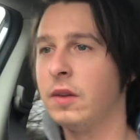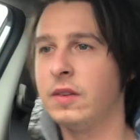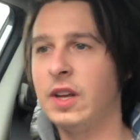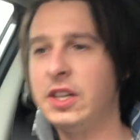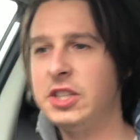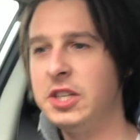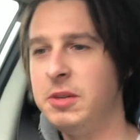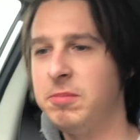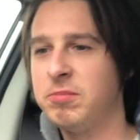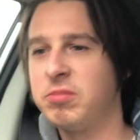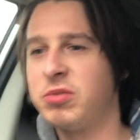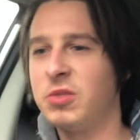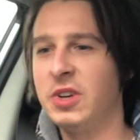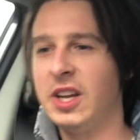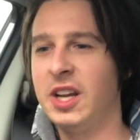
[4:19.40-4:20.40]
It's actually
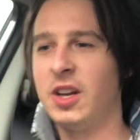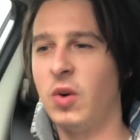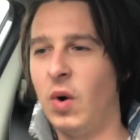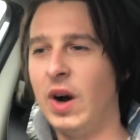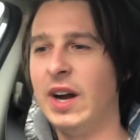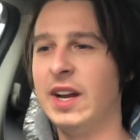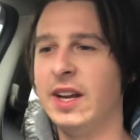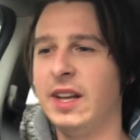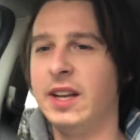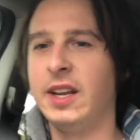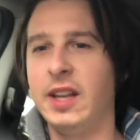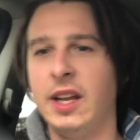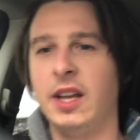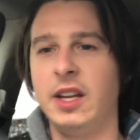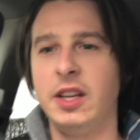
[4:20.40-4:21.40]
pretty quiet in here.